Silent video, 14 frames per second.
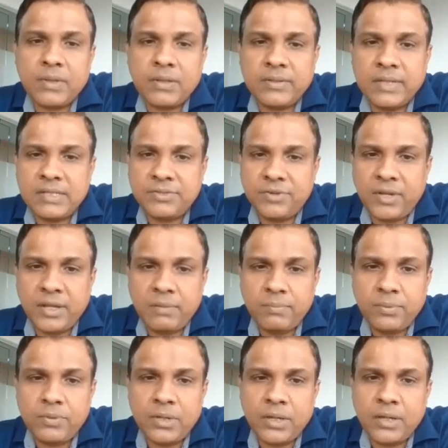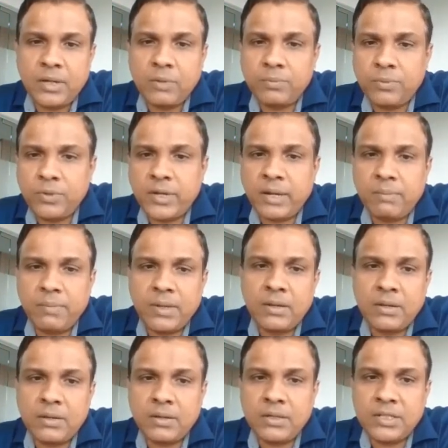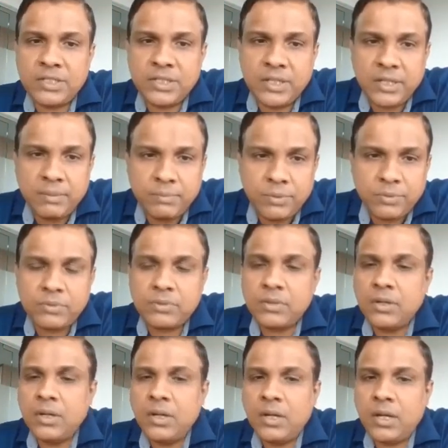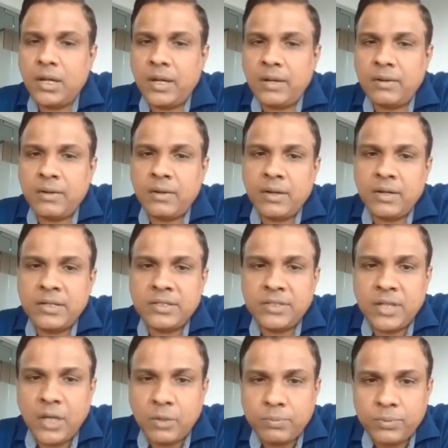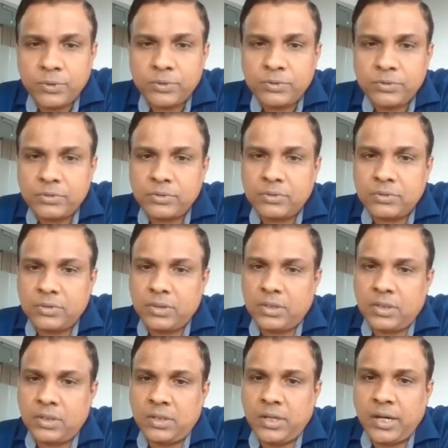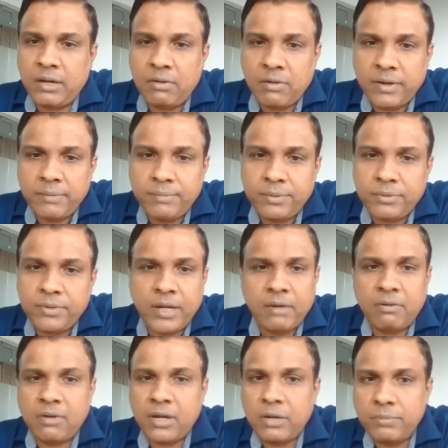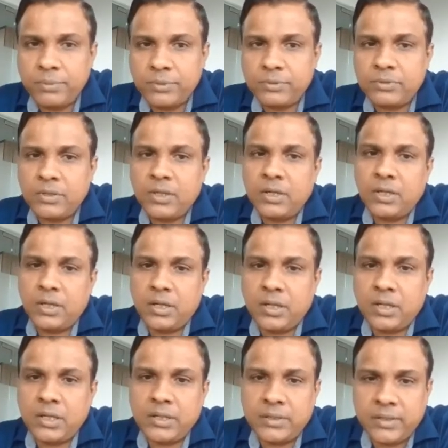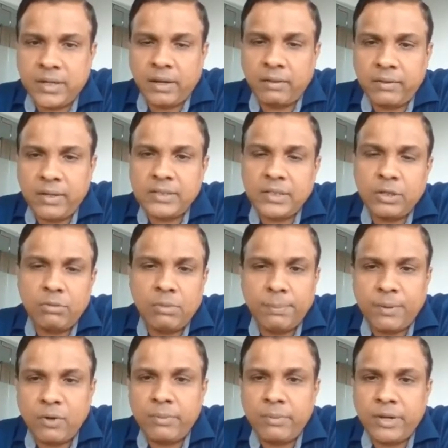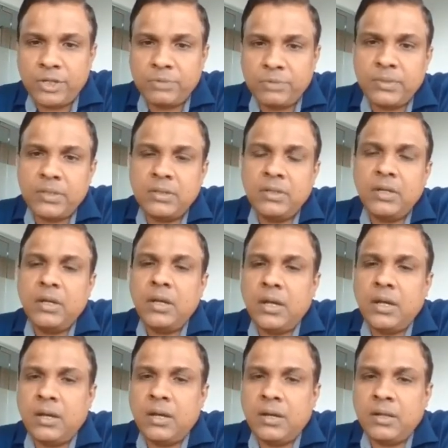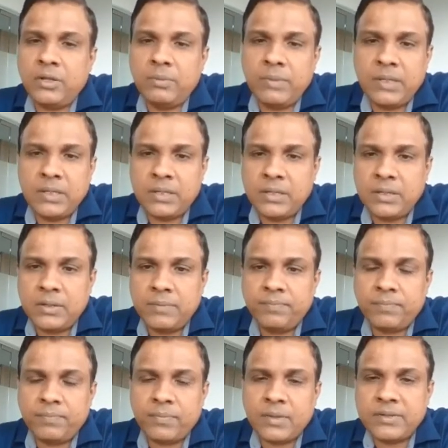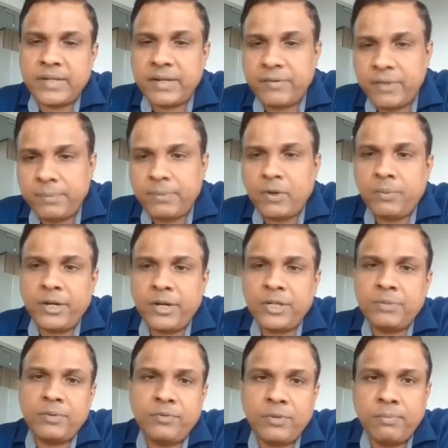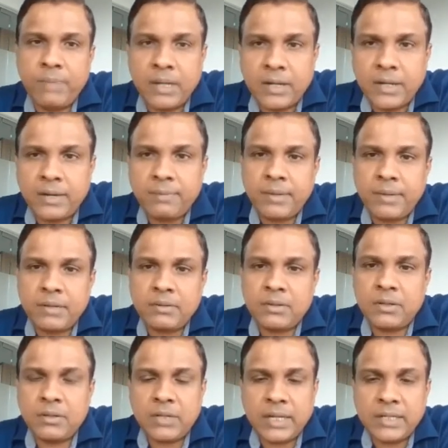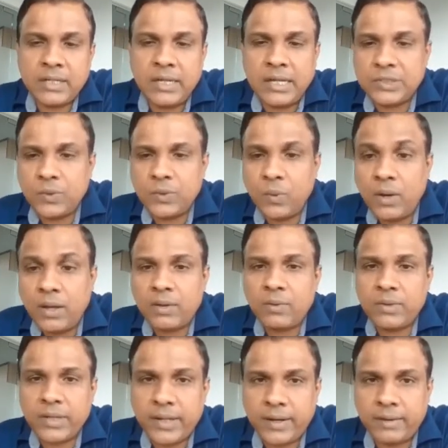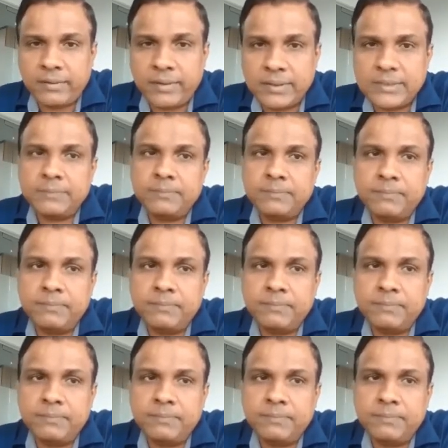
Sensory input and output can be digital input and digital output, analog input, analog output, this kind of things. And there will be power management. There will be secondary power management for backup and either like solar or other kind of things.